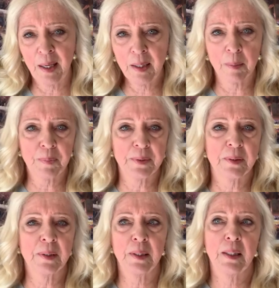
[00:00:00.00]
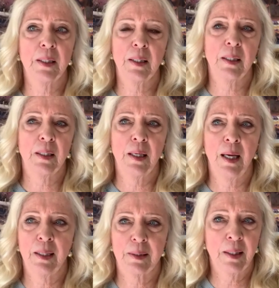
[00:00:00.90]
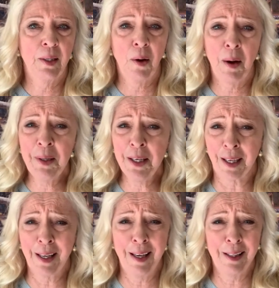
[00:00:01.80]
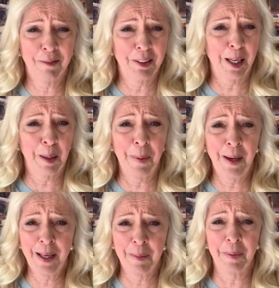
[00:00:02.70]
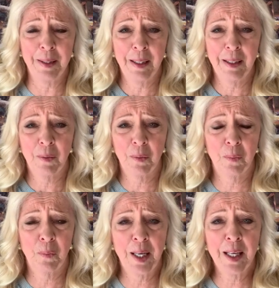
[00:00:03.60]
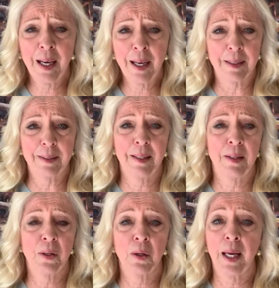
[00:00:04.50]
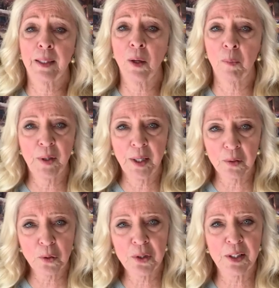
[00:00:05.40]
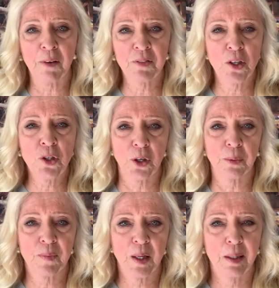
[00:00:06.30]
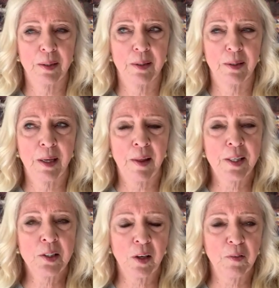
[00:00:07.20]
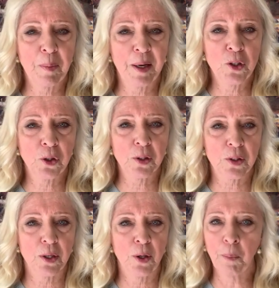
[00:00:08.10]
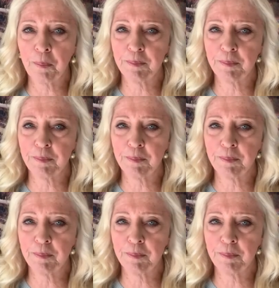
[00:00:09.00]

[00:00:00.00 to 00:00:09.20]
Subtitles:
up, and I'm in a hell of a lot of pain. What do you got? And they're like, nope, we don't do soft tissue. Nothing's covered by insurance? Nope.